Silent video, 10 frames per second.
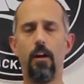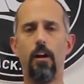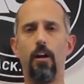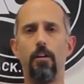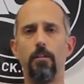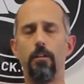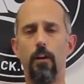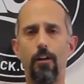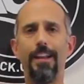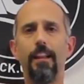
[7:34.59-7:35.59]

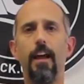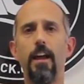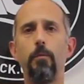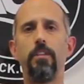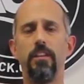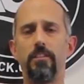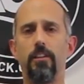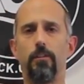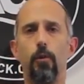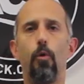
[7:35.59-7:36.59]
are in line with each
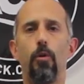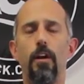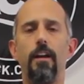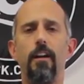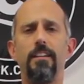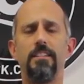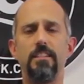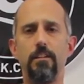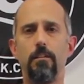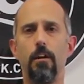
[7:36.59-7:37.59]
other or are at
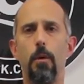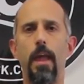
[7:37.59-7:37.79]
0.